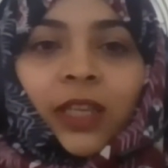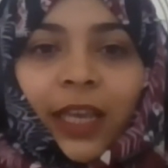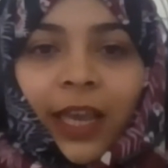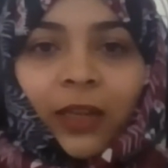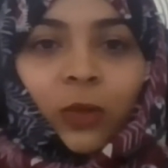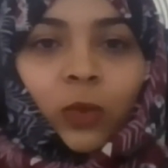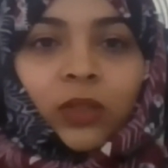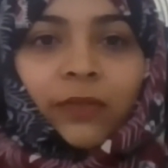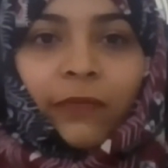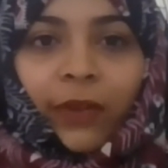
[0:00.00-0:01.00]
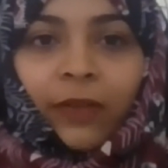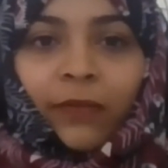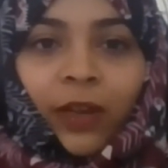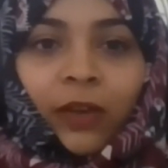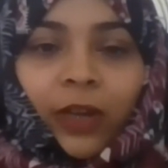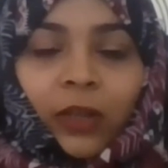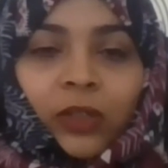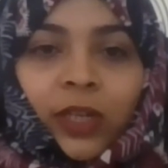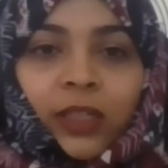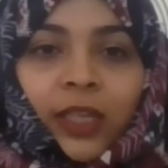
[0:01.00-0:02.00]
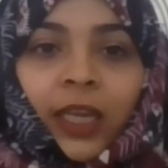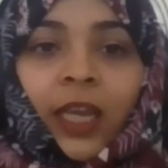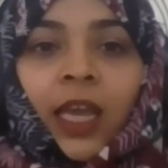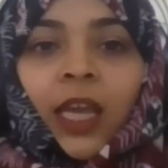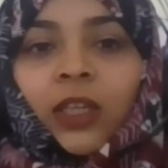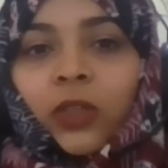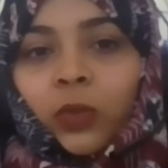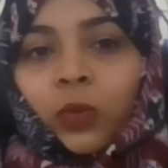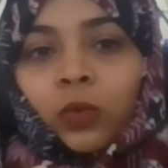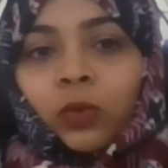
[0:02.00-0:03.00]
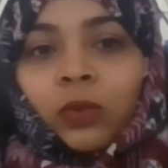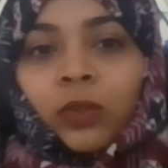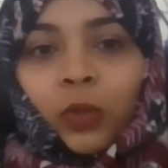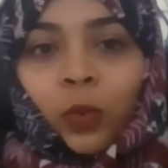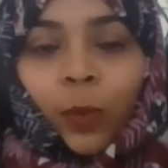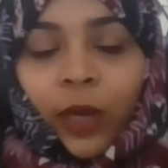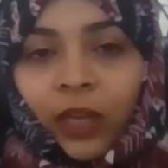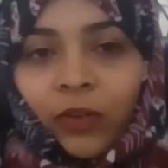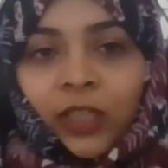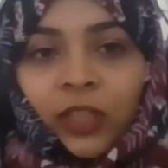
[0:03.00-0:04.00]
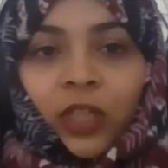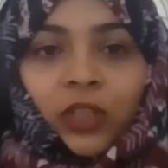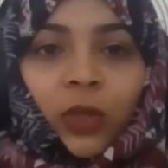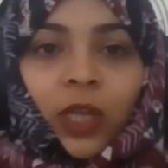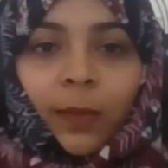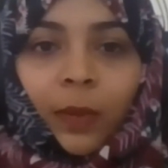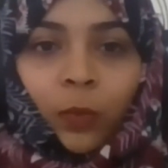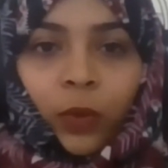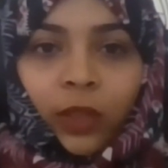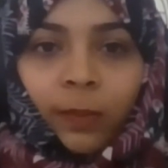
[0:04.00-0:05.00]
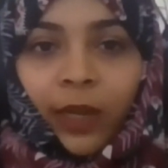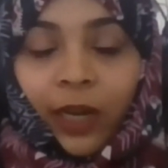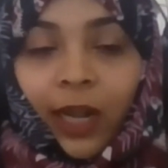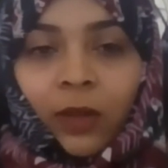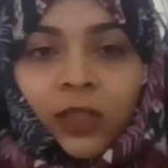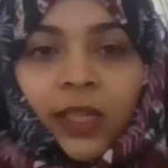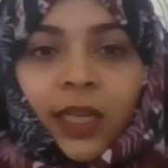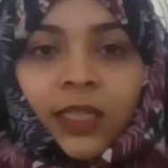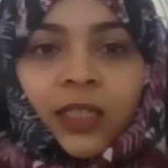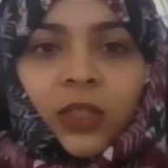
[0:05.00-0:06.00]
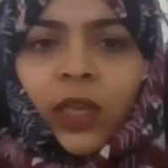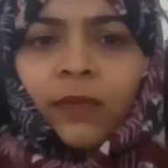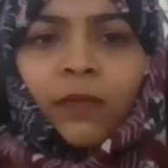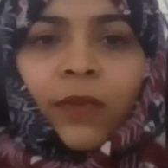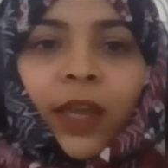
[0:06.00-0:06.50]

AI tools very, very regularly to do market research, to come up with better outlines, to even